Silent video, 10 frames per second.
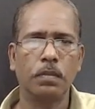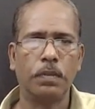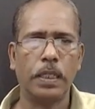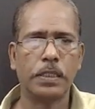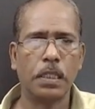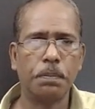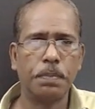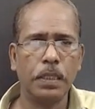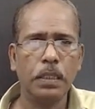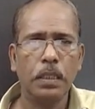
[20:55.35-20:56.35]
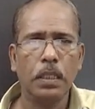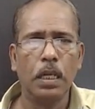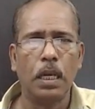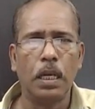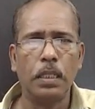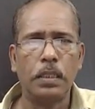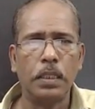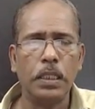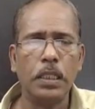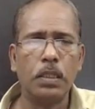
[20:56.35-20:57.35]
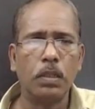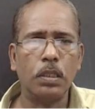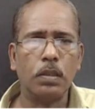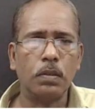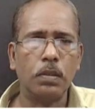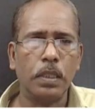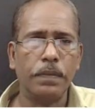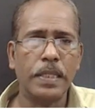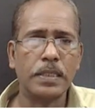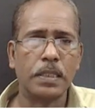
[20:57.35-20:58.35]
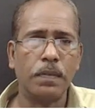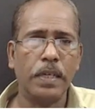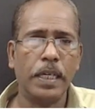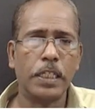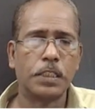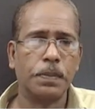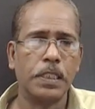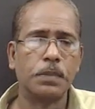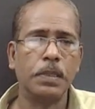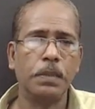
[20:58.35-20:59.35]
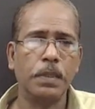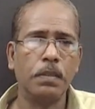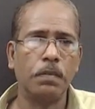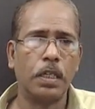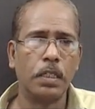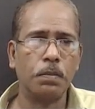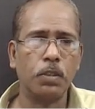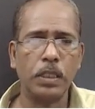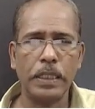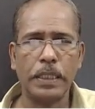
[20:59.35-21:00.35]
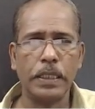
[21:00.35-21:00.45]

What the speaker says: For example, and t equal to f dash of ax plus b means what about dt,